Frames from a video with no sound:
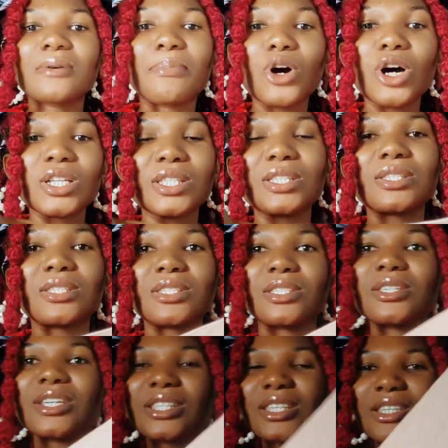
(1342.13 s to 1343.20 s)
thick, but
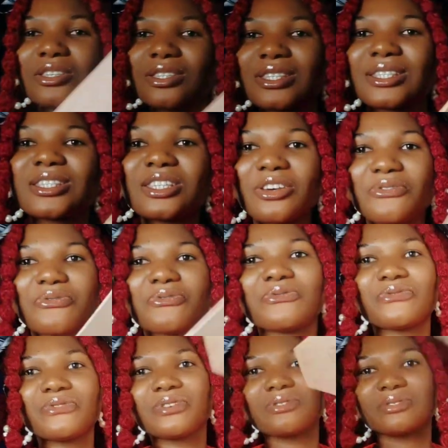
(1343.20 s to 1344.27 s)
it is stiff,
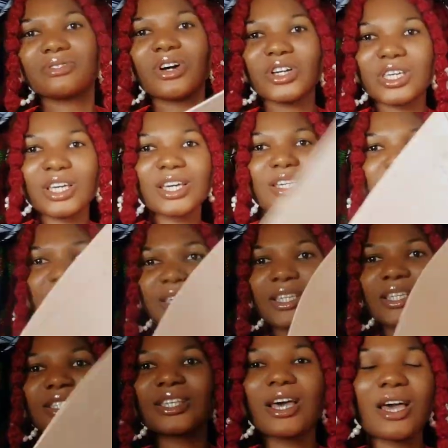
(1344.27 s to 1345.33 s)
okay. It
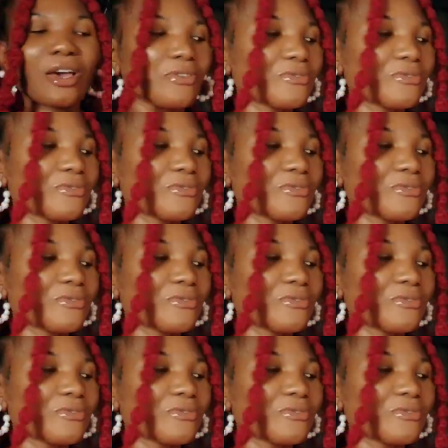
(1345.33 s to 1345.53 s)
is